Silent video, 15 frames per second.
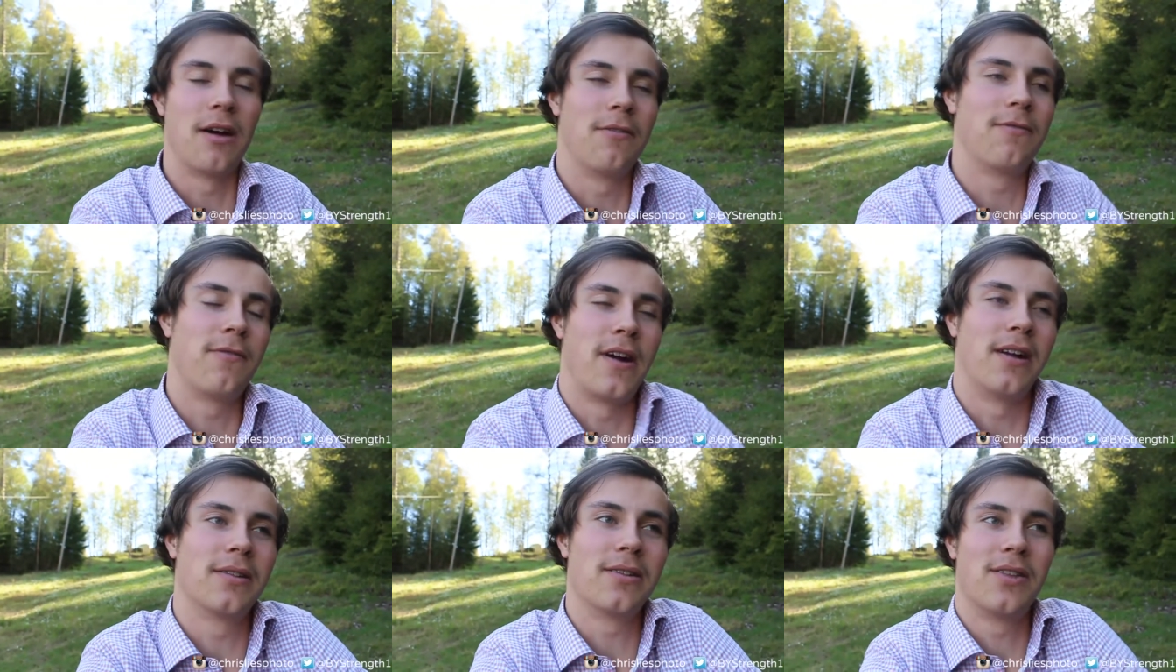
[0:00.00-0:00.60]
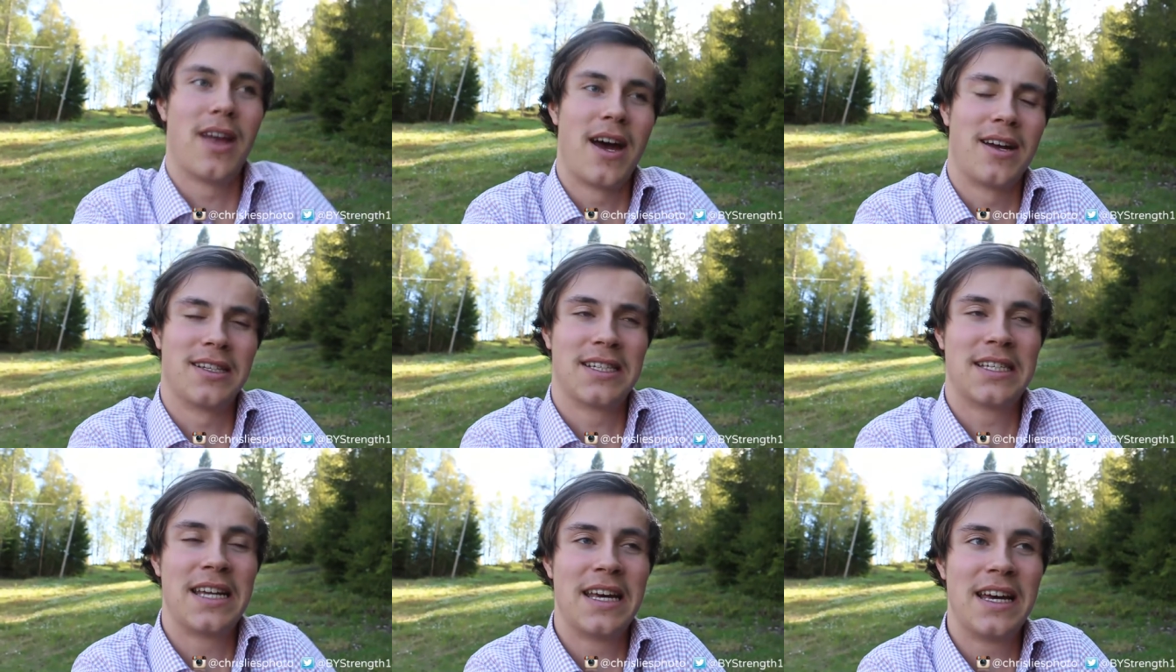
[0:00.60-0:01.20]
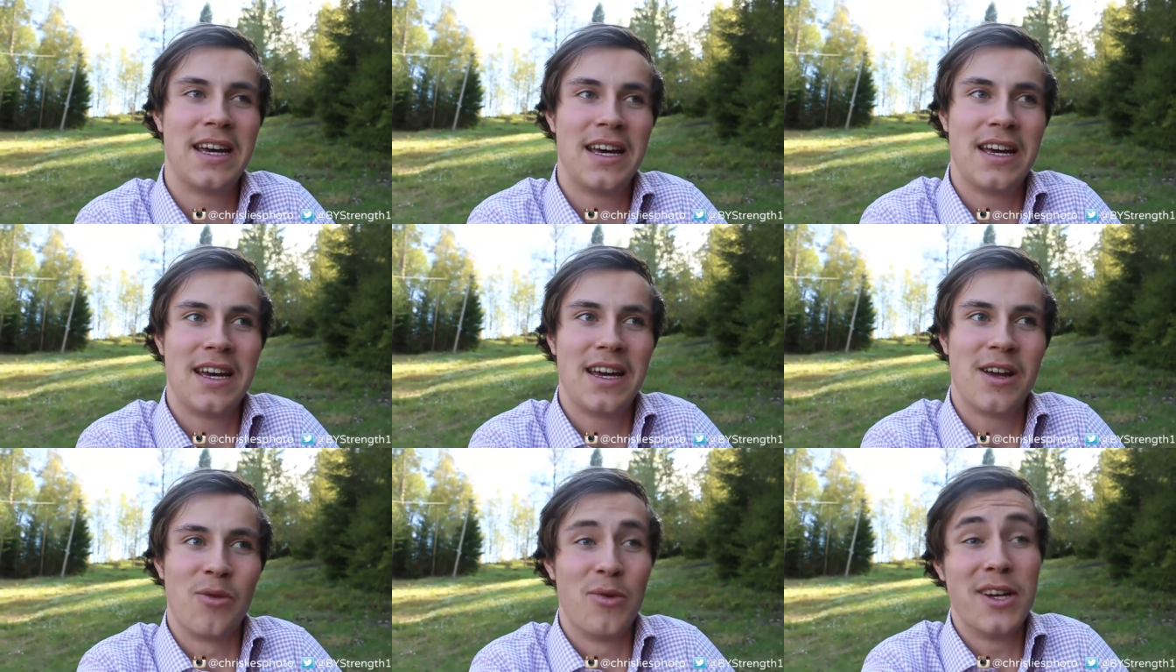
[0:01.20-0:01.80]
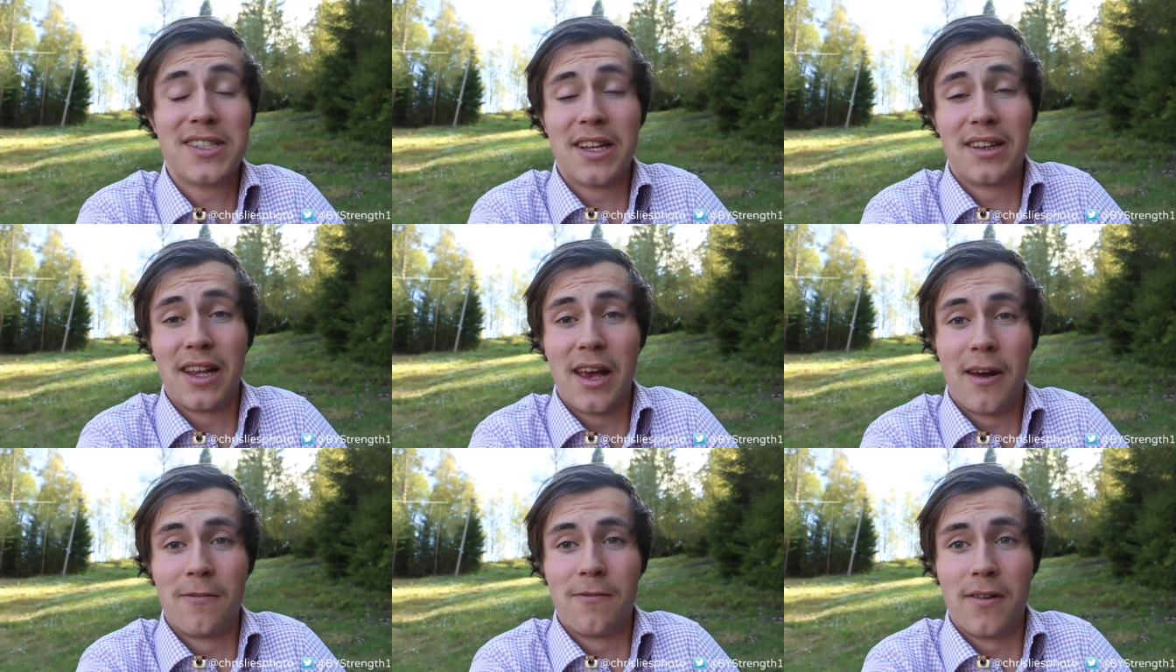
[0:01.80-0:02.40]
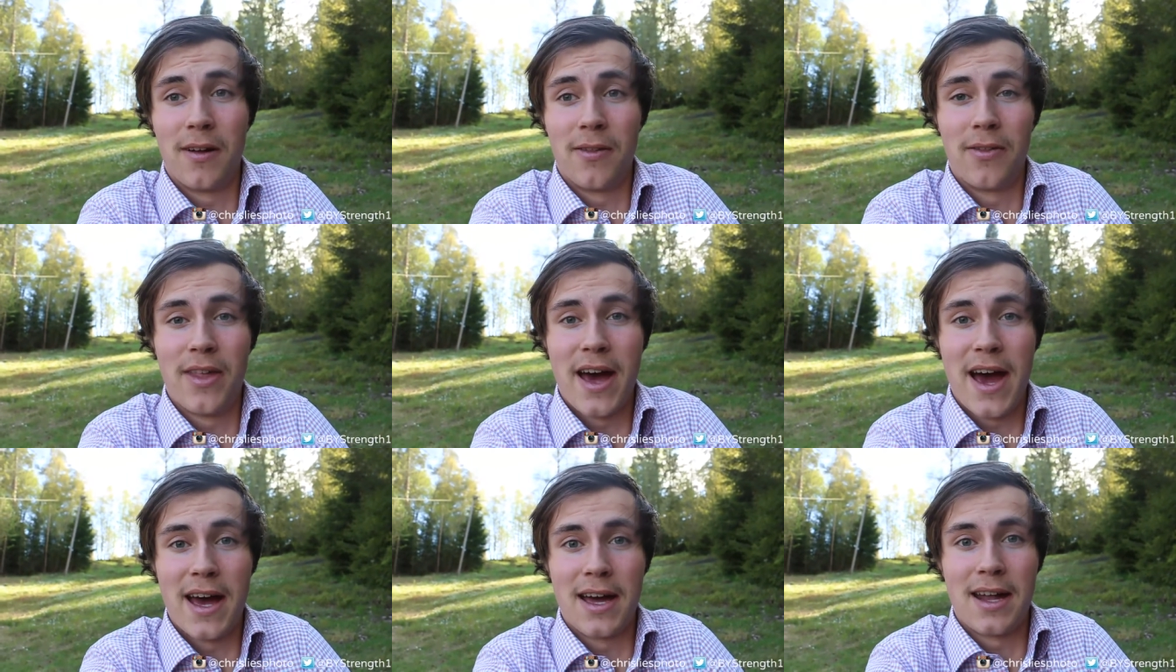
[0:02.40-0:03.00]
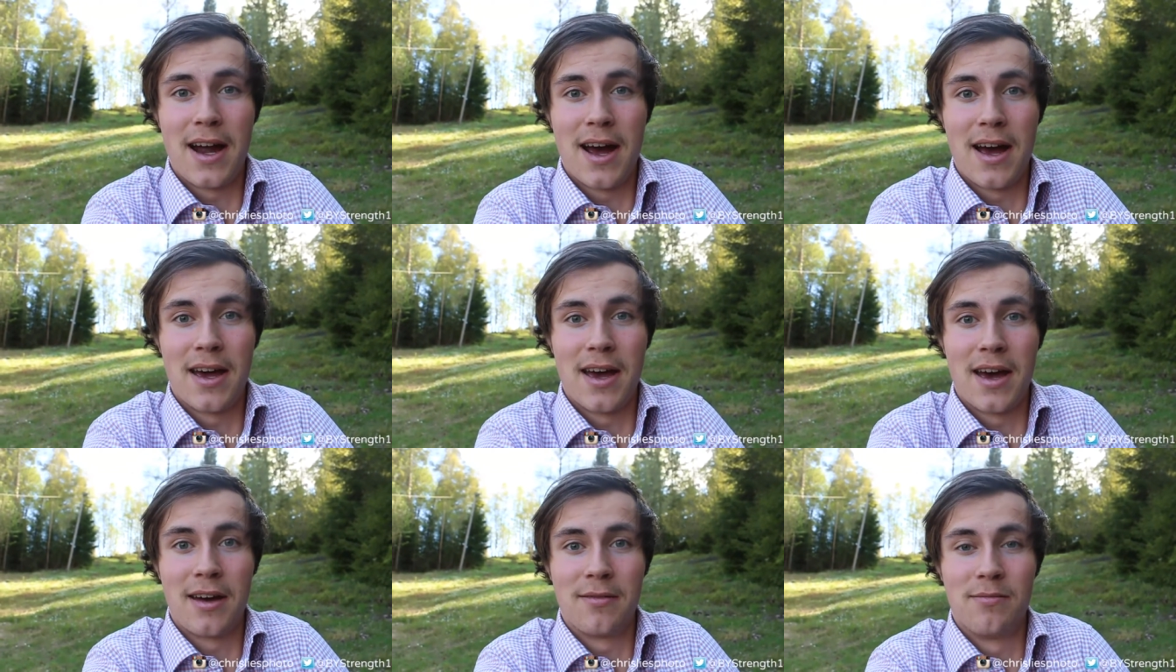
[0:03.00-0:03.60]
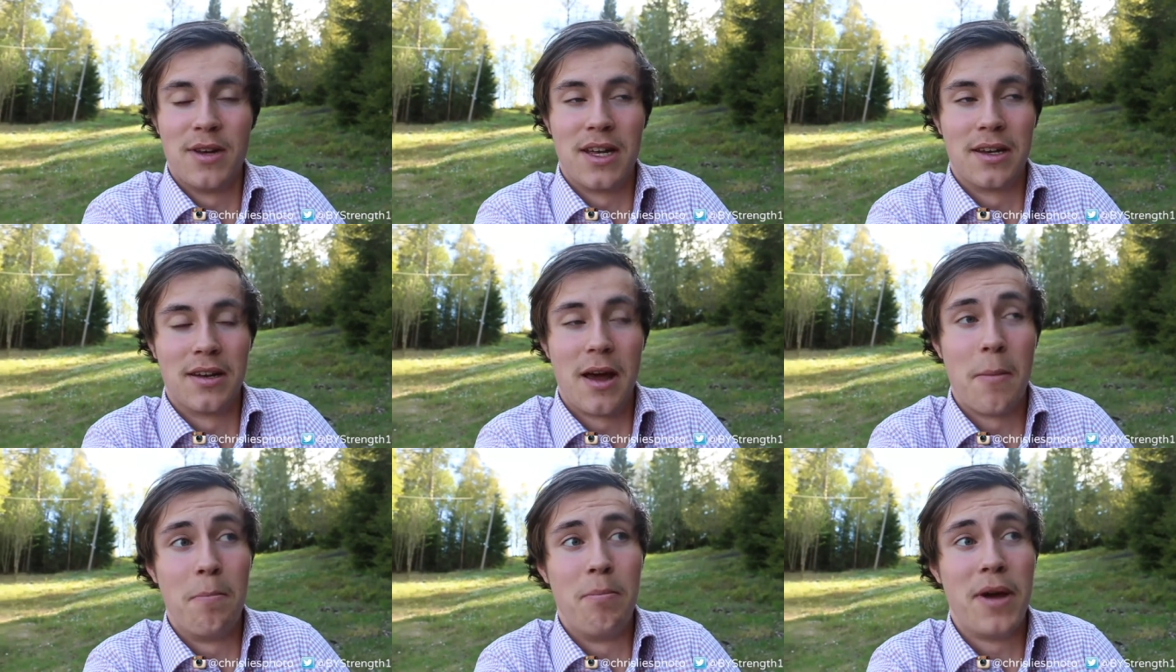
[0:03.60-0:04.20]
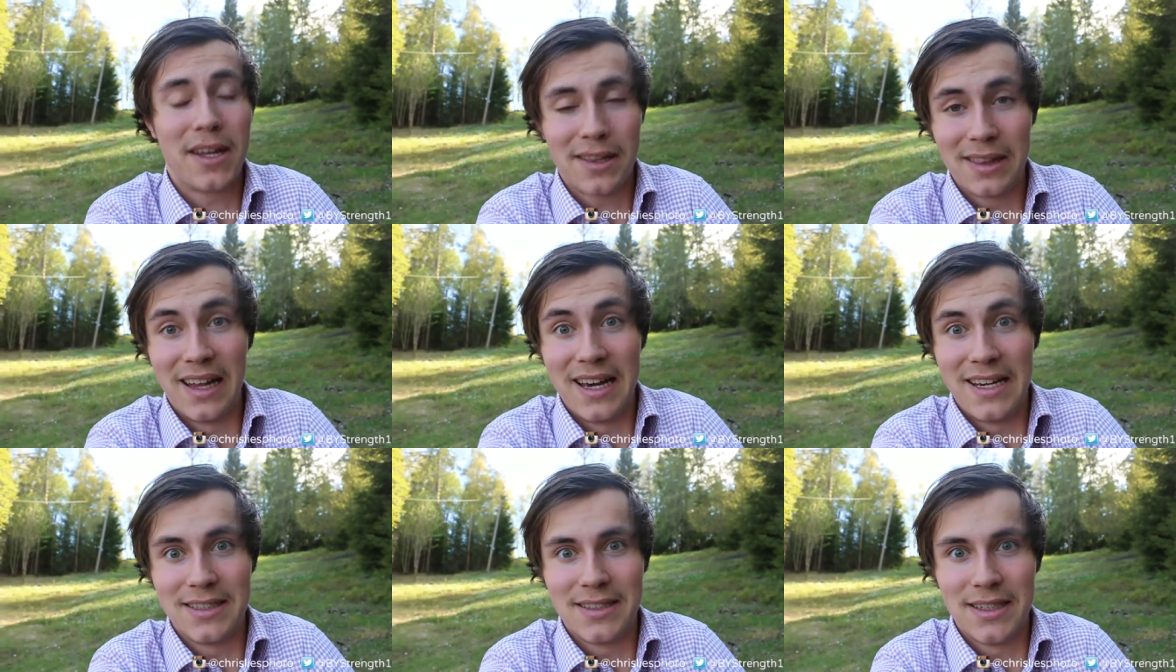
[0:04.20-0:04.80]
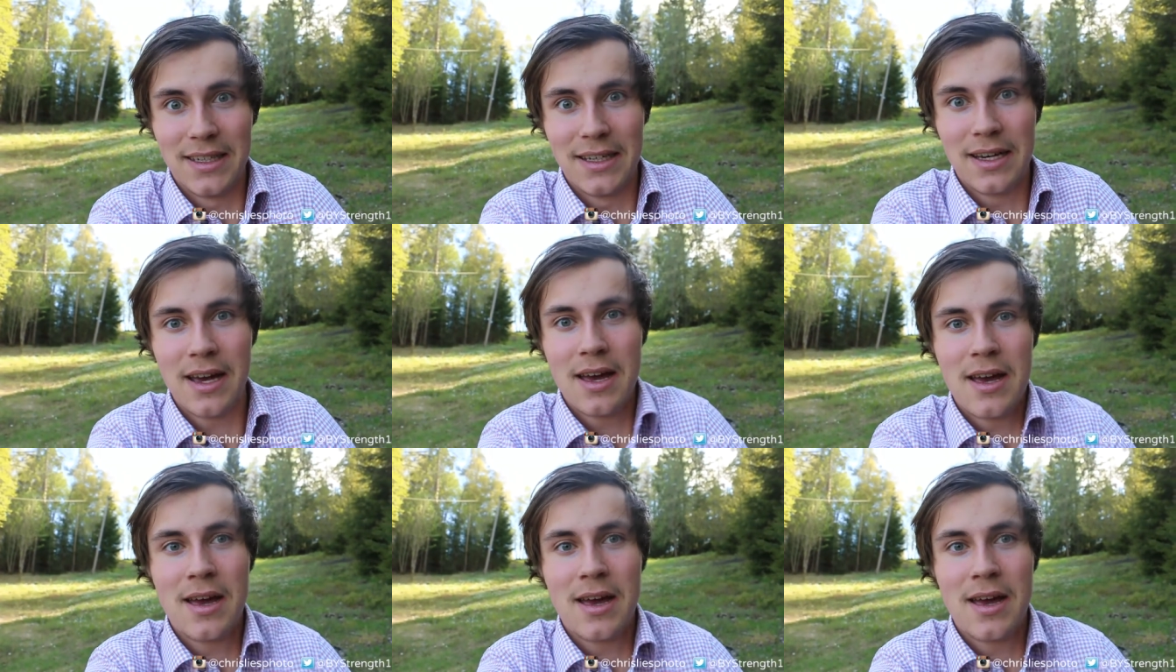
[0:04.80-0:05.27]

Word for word: I felt that recently I felt that I have been a bit lazy,